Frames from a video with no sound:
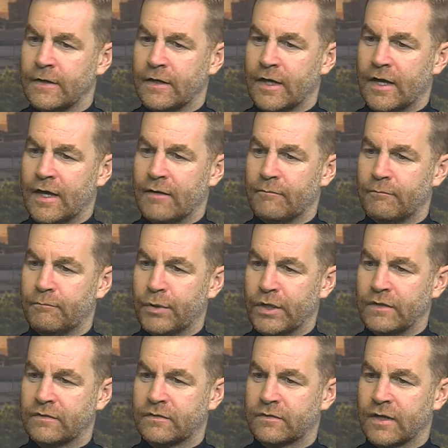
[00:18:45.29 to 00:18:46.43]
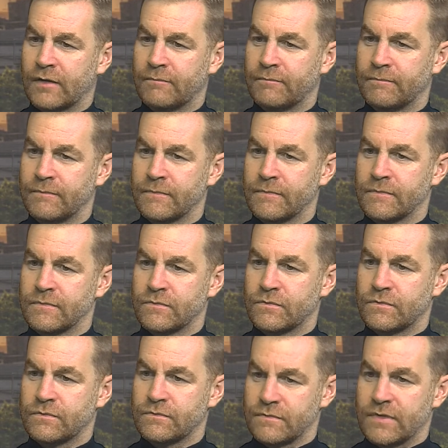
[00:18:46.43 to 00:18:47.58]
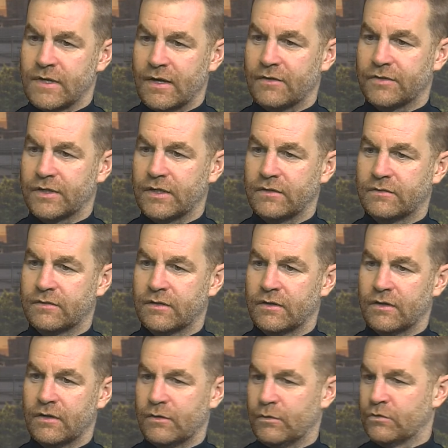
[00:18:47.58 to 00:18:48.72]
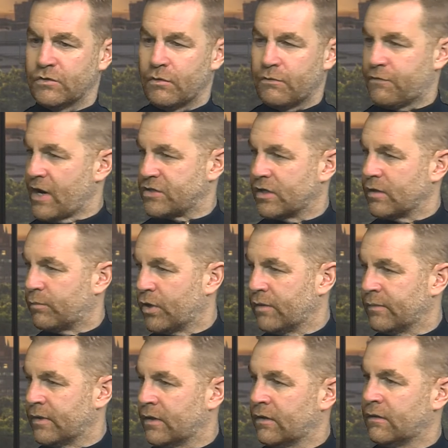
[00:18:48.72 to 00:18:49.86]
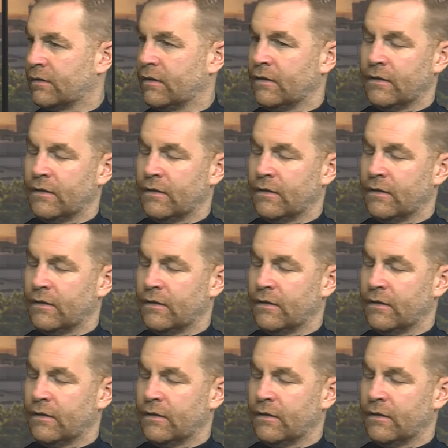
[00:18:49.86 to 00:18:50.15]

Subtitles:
But it's, I think it was a refreshing appointment, and